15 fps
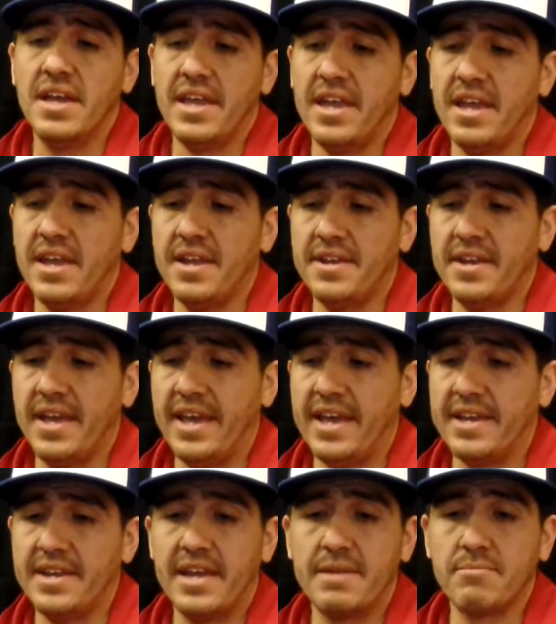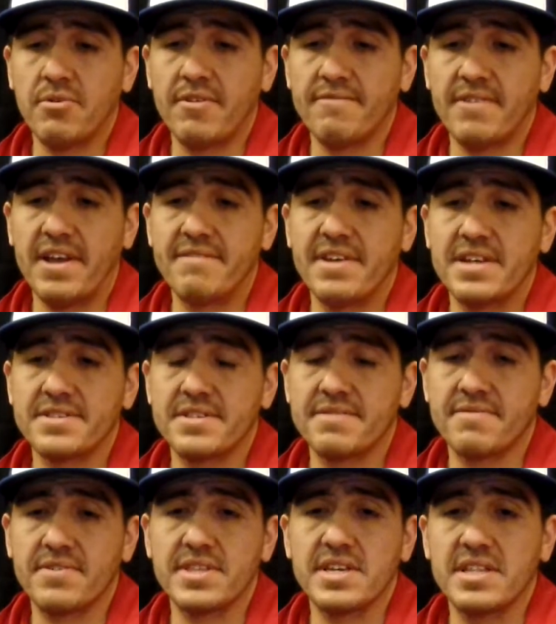And at 9.5 ounces
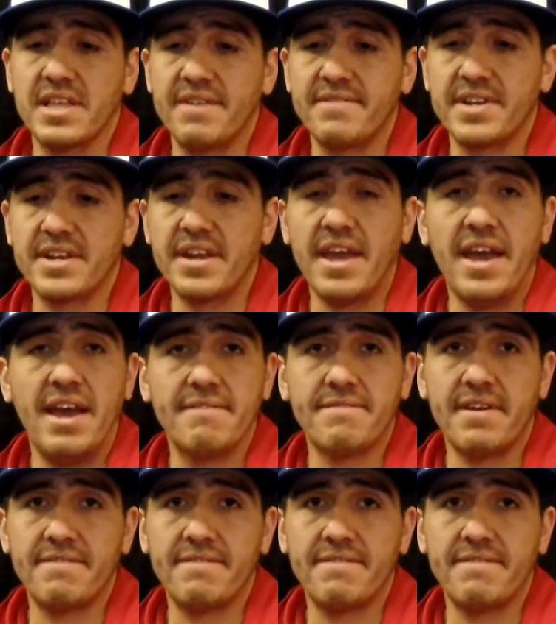for the 11.5,